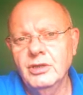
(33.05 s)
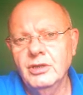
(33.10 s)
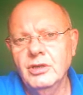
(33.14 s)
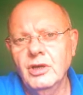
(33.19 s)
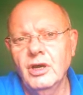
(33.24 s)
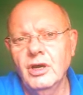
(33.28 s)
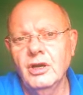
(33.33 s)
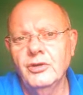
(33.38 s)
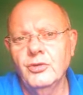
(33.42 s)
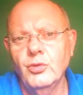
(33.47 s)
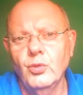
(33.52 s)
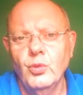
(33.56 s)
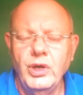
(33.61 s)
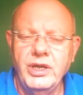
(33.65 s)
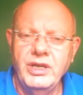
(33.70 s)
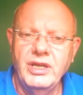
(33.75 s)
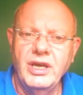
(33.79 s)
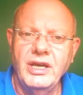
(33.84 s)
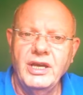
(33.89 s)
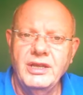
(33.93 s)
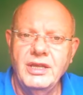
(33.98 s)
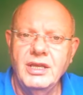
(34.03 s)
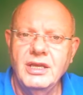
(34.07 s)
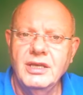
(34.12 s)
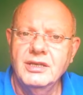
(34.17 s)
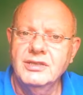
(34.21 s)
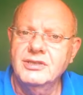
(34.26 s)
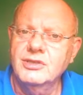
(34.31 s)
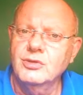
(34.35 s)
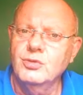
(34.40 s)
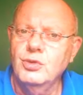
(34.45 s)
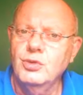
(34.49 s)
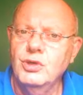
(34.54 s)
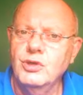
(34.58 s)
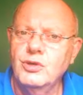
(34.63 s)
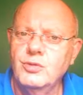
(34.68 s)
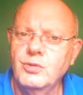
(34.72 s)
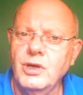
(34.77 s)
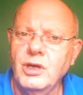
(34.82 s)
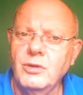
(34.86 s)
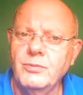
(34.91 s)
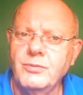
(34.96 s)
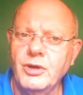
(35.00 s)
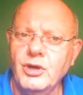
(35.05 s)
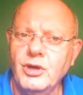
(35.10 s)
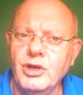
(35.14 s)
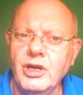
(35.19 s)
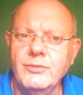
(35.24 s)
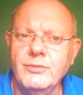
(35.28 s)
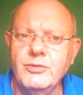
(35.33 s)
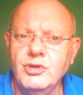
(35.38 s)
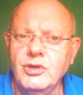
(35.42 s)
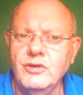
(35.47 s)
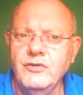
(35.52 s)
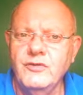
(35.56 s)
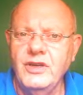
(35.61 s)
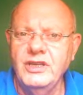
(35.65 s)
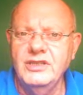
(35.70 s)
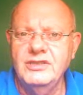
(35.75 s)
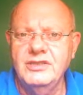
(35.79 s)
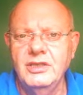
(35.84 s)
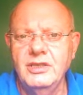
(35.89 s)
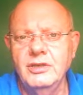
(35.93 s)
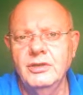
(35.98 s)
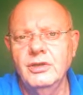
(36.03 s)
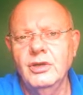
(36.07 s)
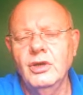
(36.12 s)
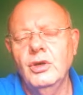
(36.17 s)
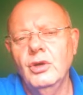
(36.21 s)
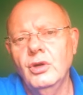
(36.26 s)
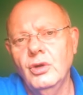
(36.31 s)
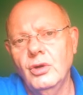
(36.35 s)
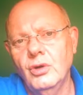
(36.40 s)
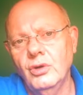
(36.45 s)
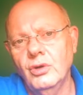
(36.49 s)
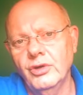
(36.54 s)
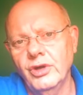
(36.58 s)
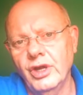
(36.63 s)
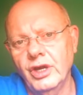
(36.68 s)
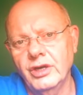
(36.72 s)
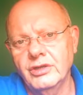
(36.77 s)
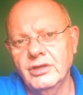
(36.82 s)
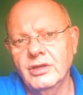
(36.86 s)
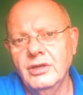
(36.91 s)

on whether I think it's a worthwhile program to invest in or not.